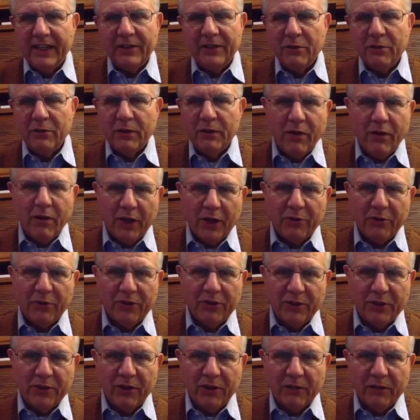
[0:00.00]
and who would walk through
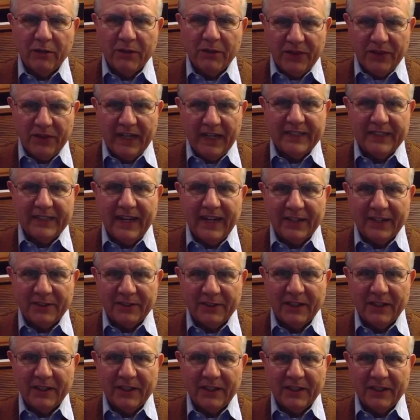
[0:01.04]
the door but that
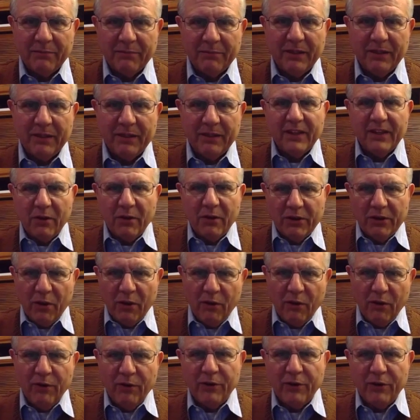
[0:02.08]
doctor? I mean,
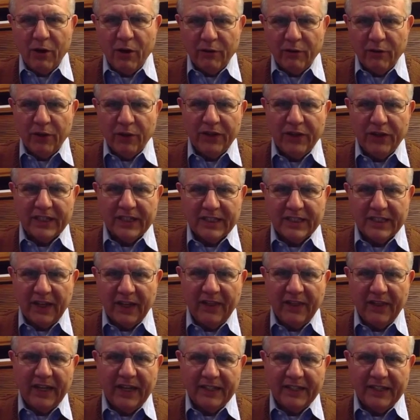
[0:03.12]
over and over, things
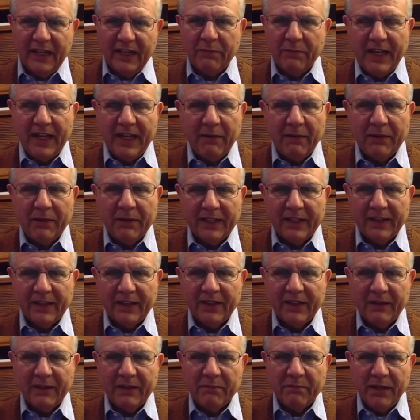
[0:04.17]
like that kept
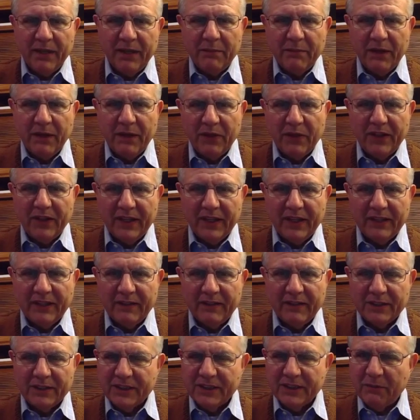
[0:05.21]
happening that made me think
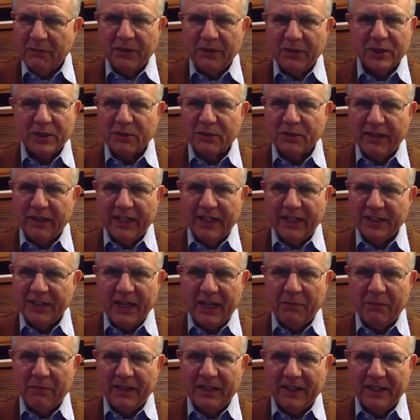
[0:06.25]
there's something strange
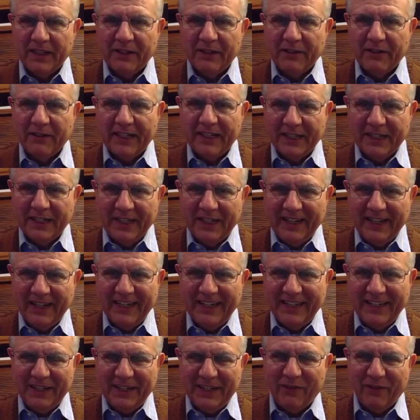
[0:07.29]
happening here, and
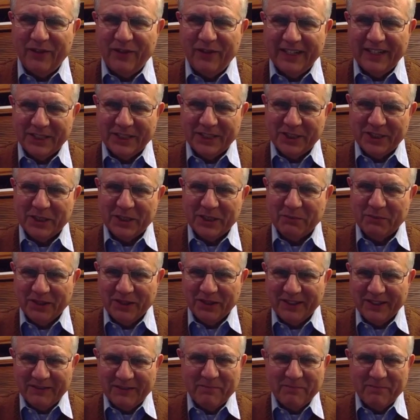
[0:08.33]
I need to finish this
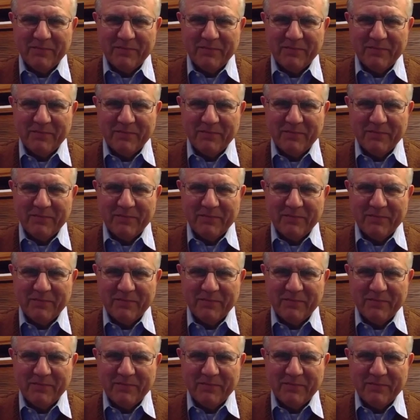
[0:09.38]
book.